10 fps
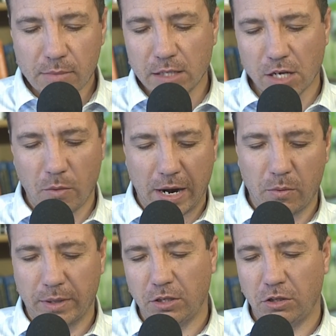So what I
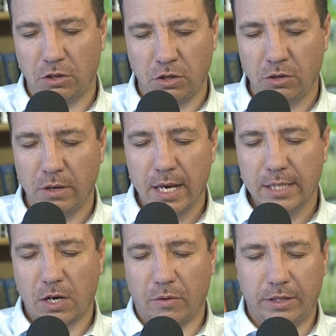want you to do,
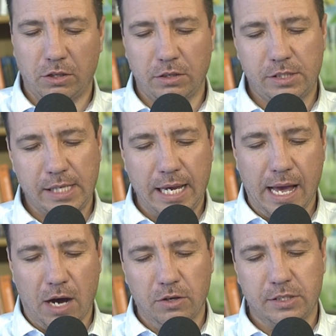so I want you to see
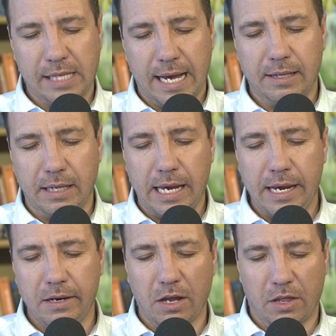how you stand
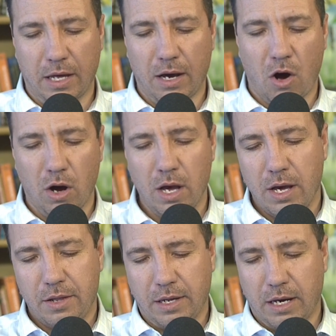in
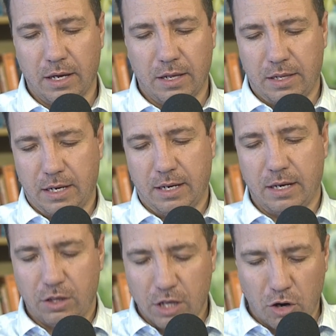
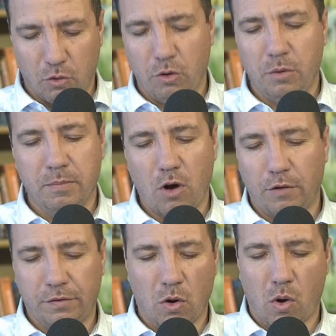the room
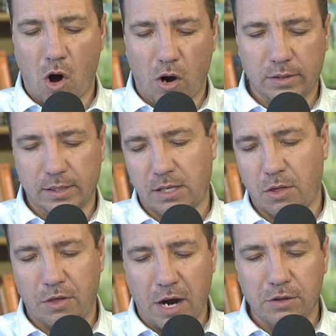of your heart. It's a
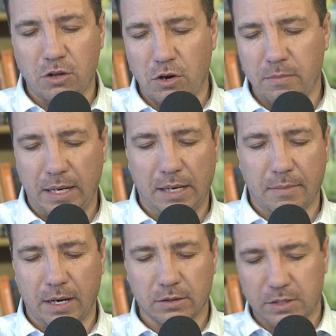throne room. In the
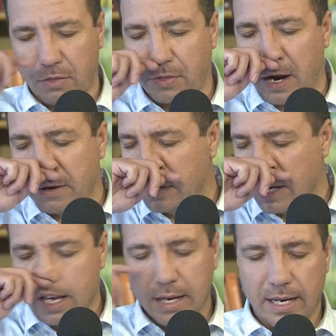middle is a throne.
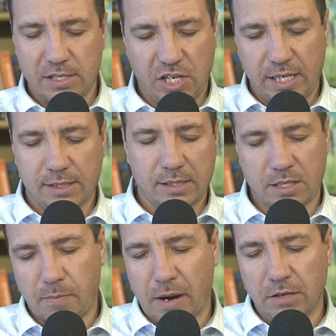Jesus is
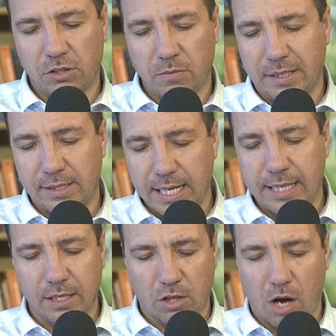supposed to be
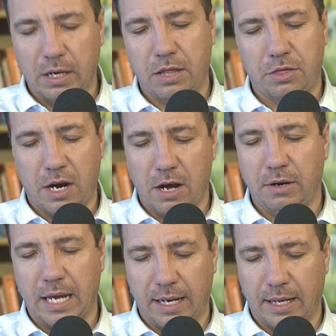seated on a
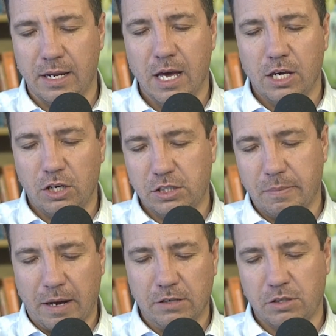throne, and then you're
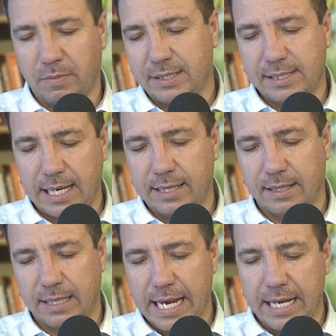supposed to be
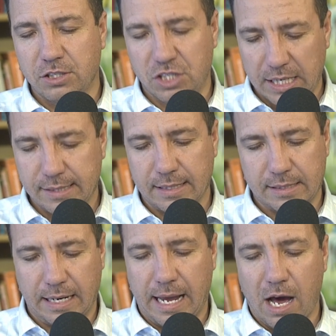seated in Jesus.
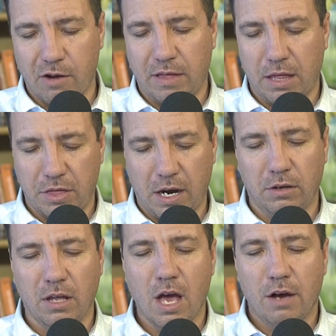And out of that
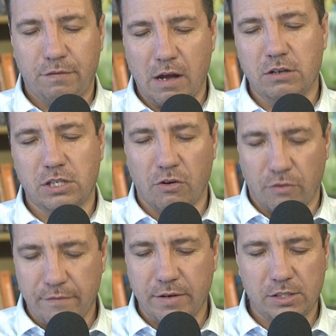throne flows a
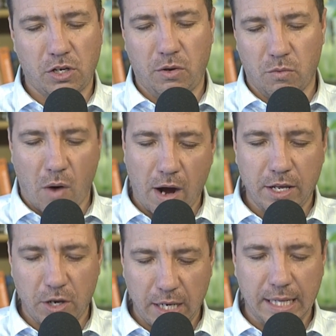river. So while
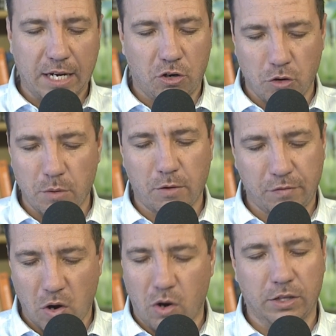you're in that room of
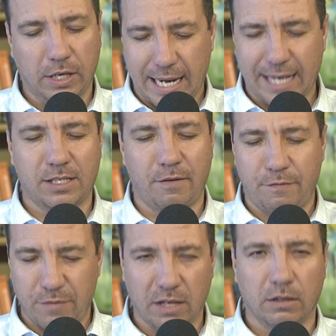your heart, you can actually
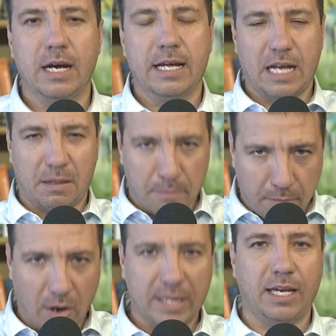feel that
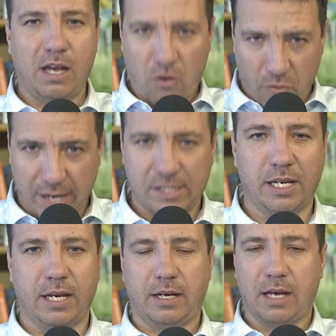mighty
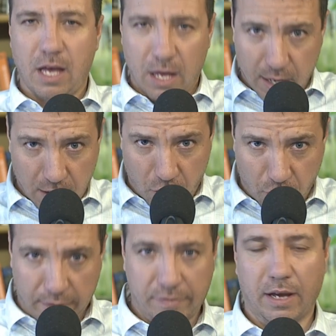rushing
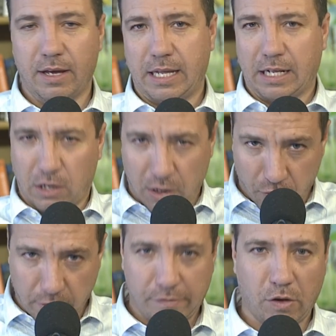river, that
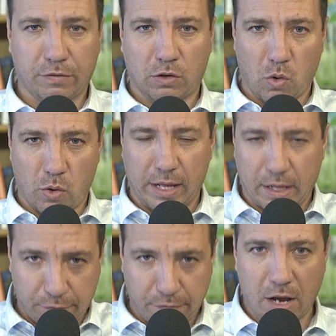river of glory that
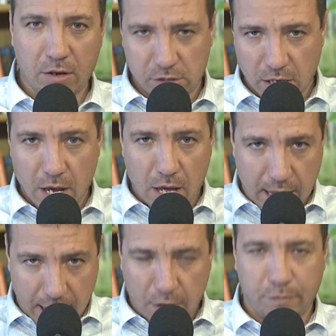flows
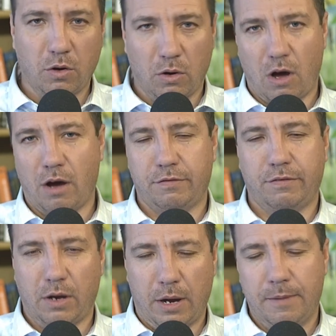out of your life.
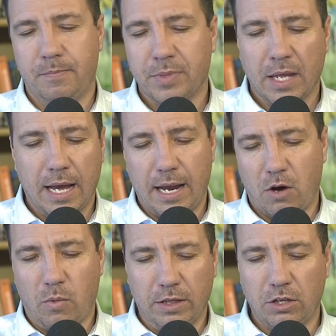Okay. And I
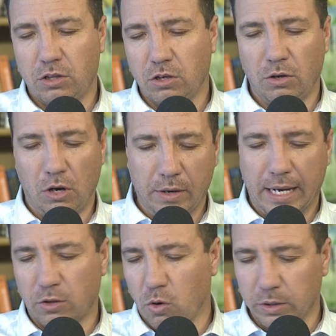want you to look
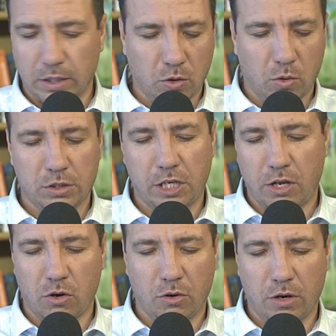at all the doors in
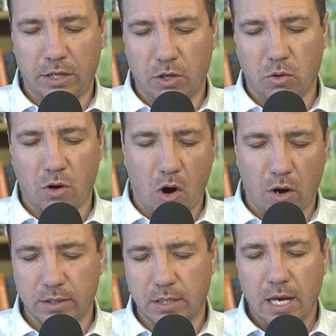your
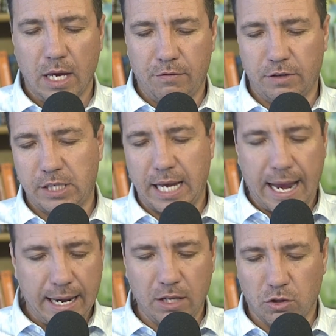heart. If you see
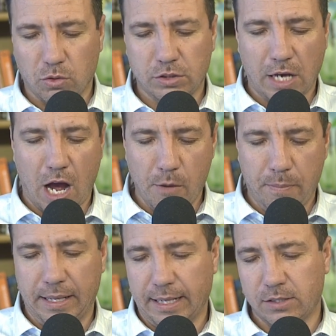any doors
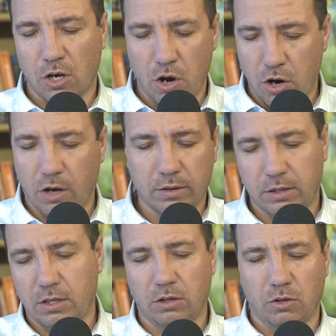open that's
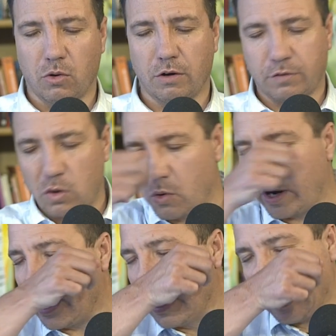not the door of
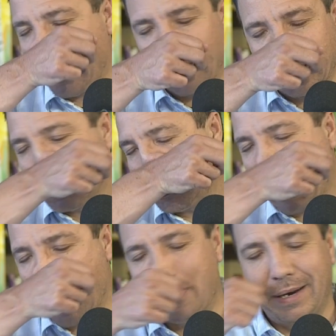glory, I want you to
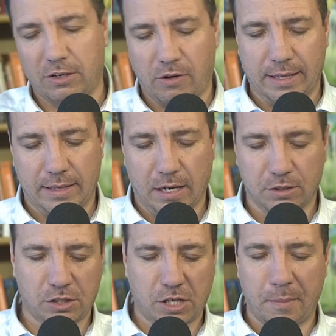open it right now.
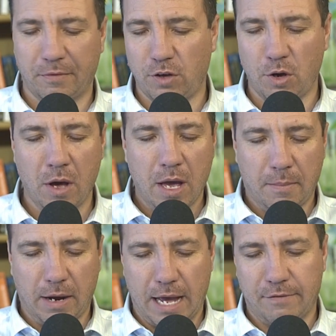So some of you
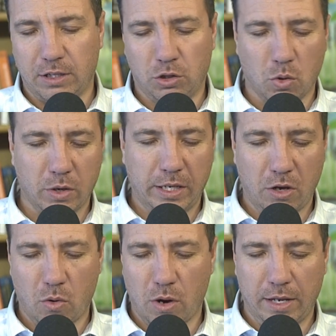might have a door in
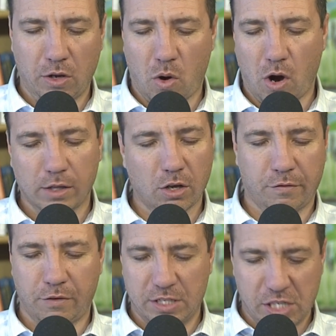your heart
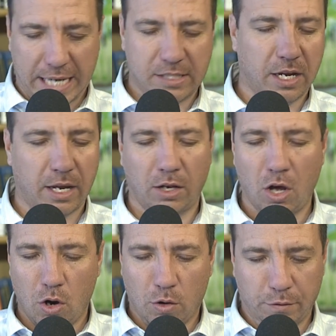of rejection,
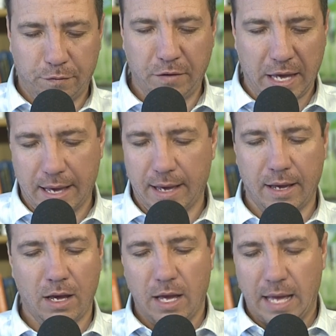or fear,